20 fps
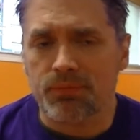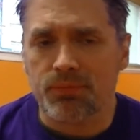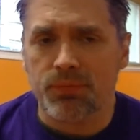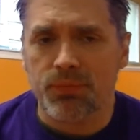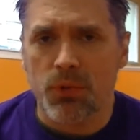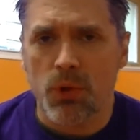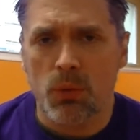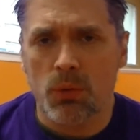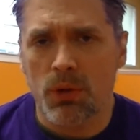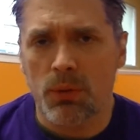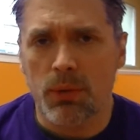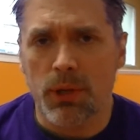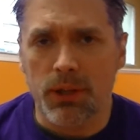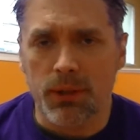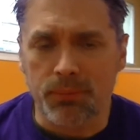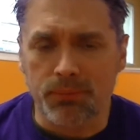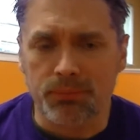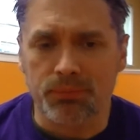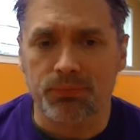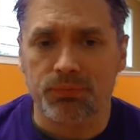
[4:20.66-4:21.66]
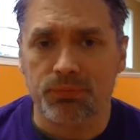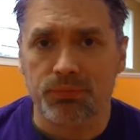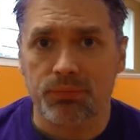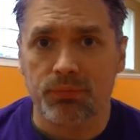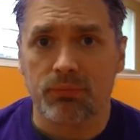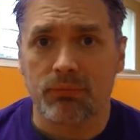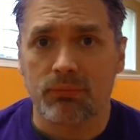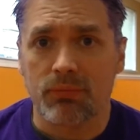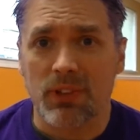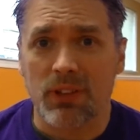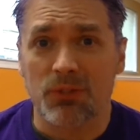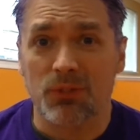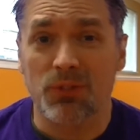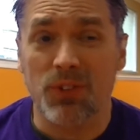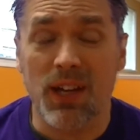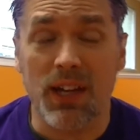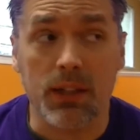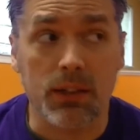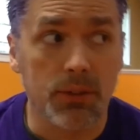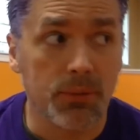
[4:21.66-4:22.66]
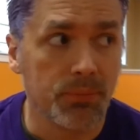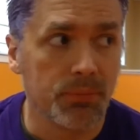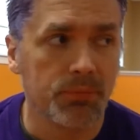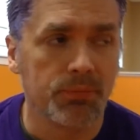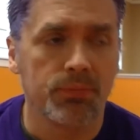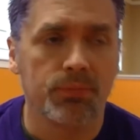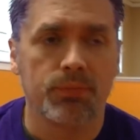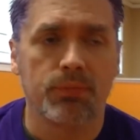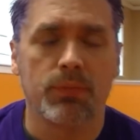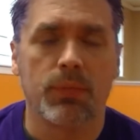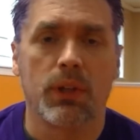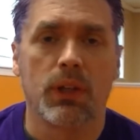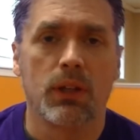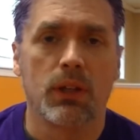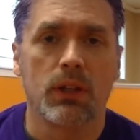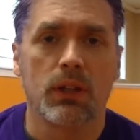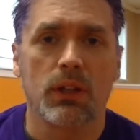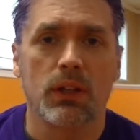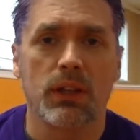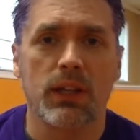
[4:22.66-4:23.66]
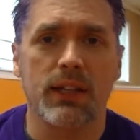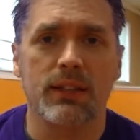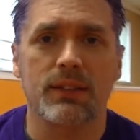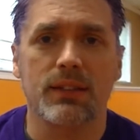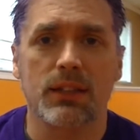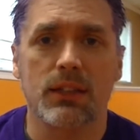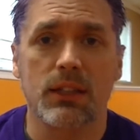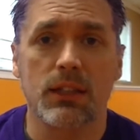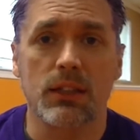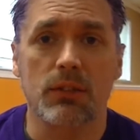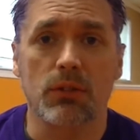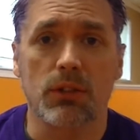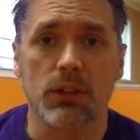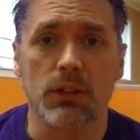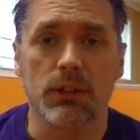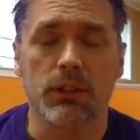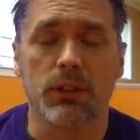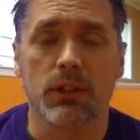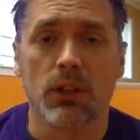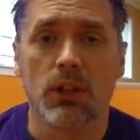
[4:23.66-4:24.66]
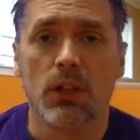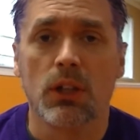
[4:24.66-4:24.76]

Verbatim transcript: Don't worry about it. In fact, that's the key, really.